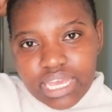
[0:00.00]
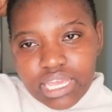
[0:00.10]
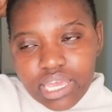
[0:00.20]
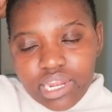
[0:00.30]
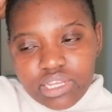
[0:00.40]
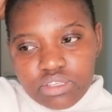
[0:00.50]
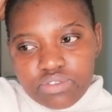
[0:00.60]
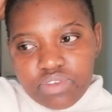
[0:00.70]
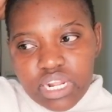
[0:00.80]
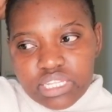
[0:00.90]
deck and i
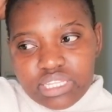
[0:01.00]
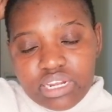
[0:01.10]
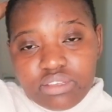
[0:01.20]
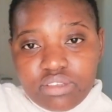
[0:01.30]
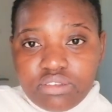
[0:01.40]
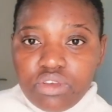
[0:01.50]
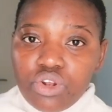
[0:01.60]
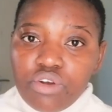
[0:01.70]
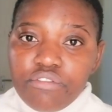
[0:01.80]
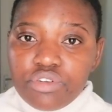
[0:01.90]
just feel like that is a
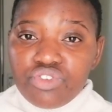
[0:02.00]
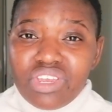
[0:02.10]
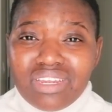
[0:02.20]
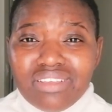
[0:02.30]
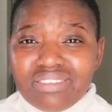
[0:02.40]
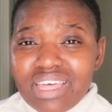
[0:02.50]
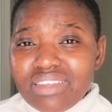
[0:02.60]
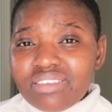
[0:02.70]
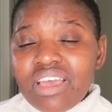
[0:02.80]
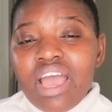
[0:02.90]
turn off for trainees
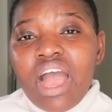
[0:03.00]
that